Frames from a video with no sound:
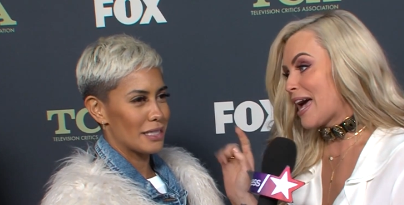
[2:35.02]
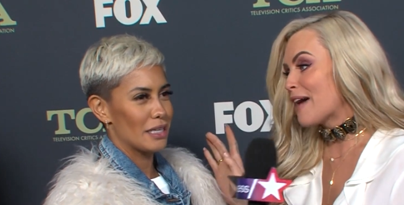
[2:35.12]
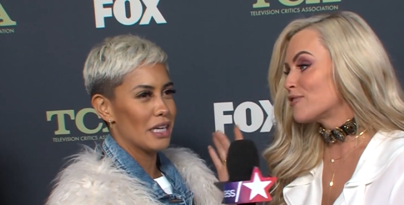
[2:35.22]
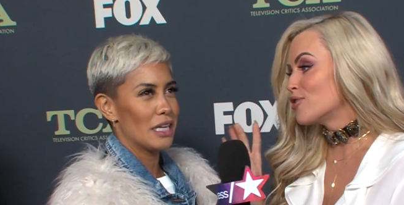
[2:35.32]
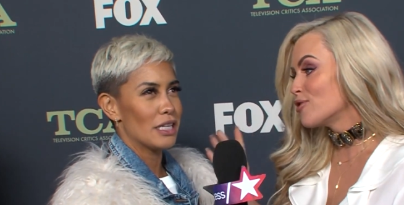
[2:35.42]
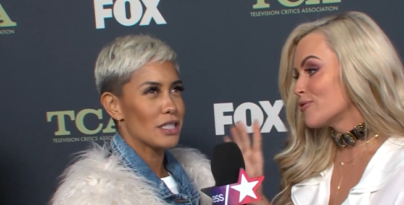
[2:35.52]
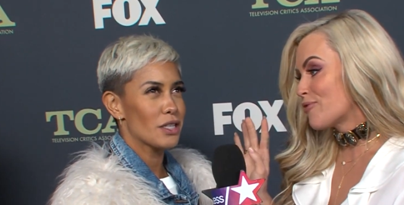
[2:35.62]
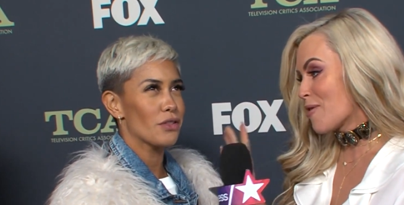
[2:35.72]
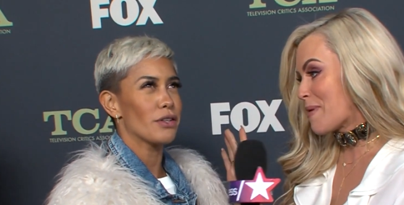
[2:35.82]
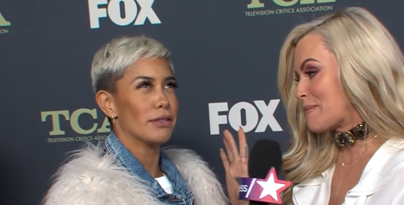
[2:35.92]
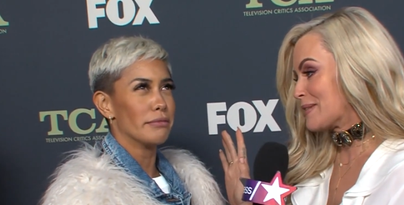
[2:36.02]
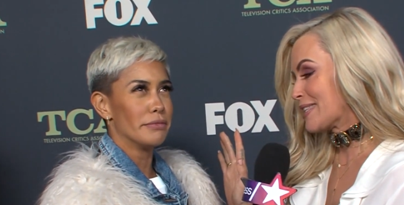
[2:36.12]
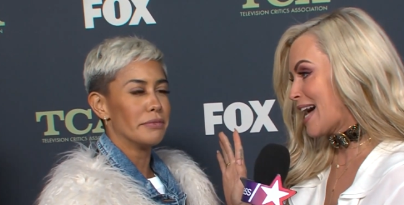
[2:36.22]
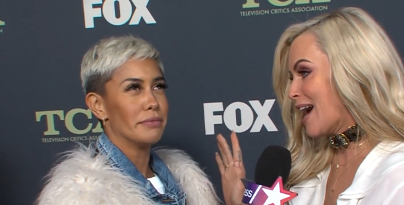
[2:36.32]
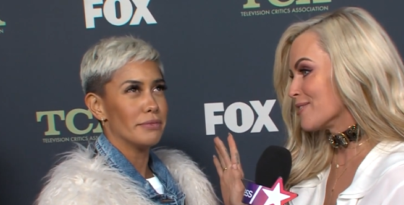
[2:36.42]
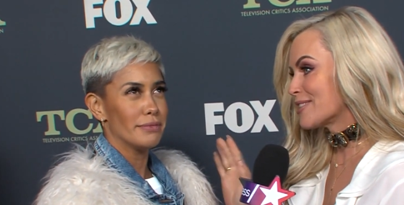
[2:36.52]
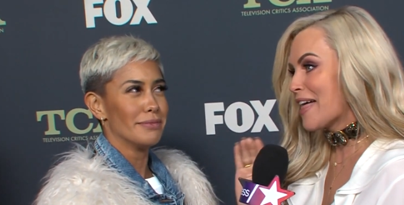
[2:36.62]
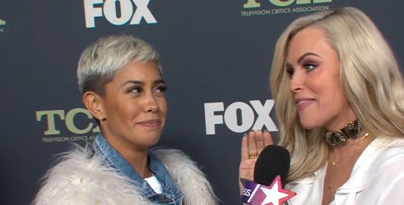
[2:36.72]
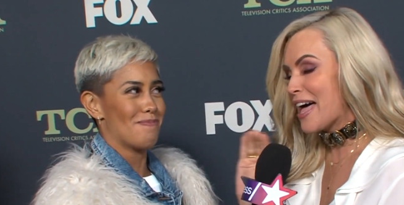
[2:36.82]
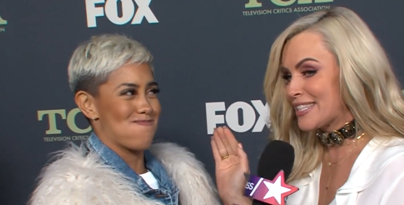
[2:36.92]
Speaker 1: I have new fur babies in the house,
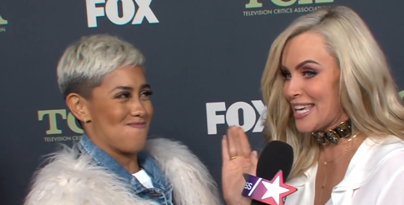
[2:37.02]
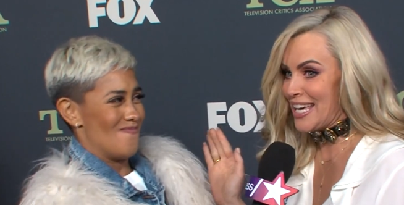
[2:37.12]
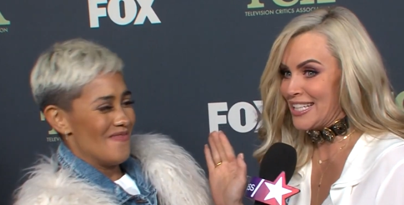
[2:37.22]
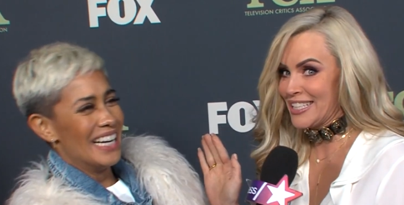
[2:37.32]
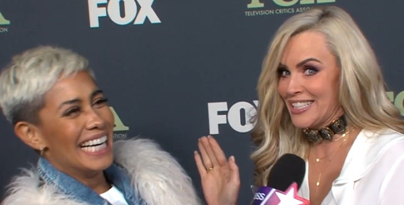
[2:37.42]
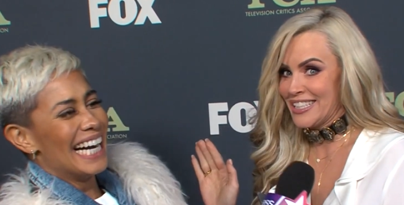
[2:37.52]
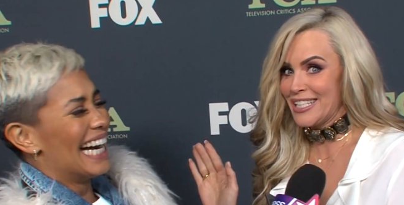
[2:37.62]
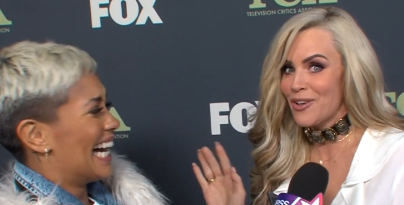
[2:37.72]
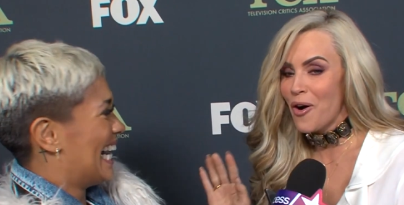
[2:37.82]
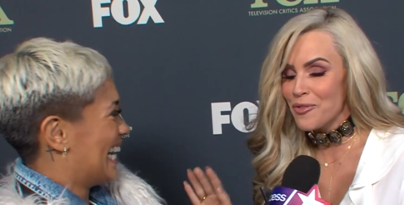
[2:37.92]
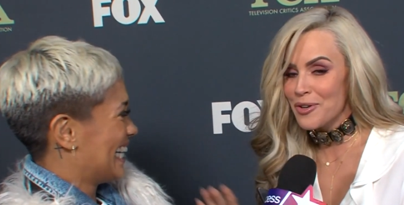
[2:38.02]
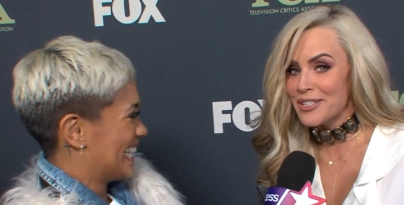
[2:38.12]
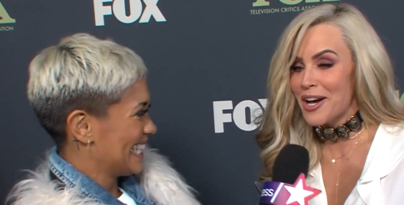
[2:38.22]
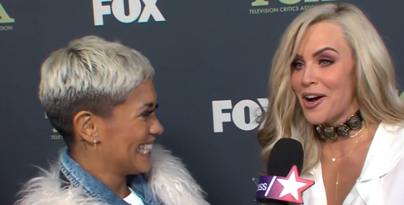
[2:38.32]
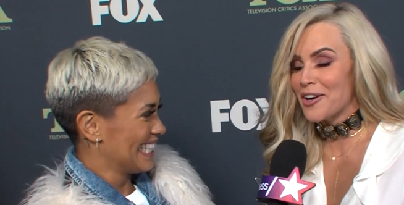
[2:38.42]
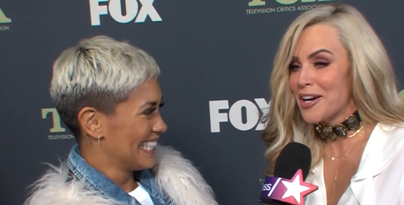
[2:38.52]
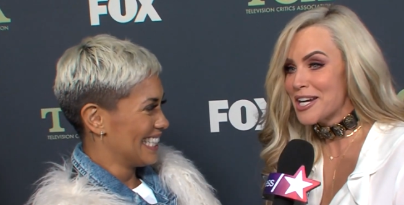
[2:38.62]
and that's it. These ovaries are